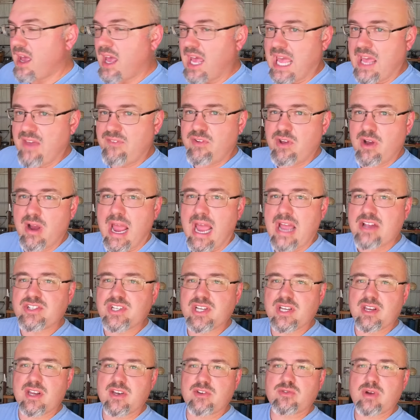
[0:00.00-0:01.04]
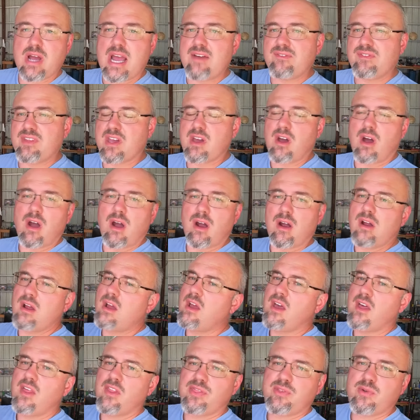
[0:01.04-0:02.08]
If you're actually going to drive the car,
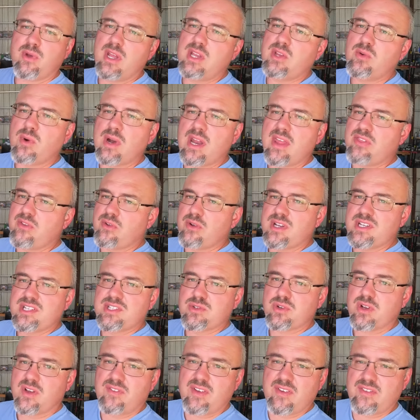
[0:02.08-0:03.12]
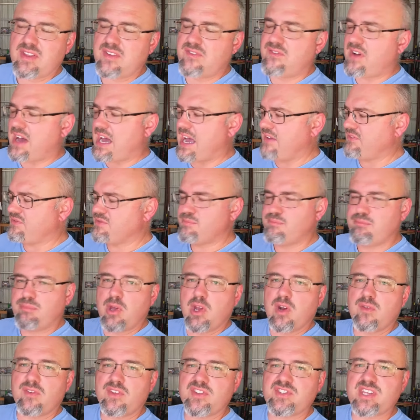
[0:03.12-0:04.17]
323s, 355.
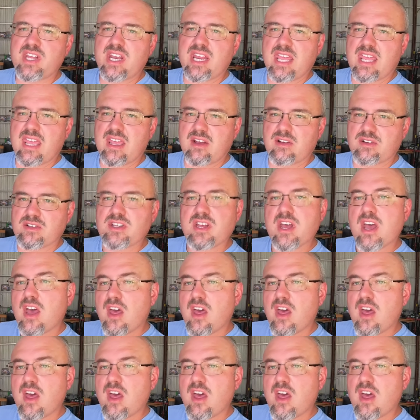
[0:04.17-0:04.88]
Beautiful set of gears.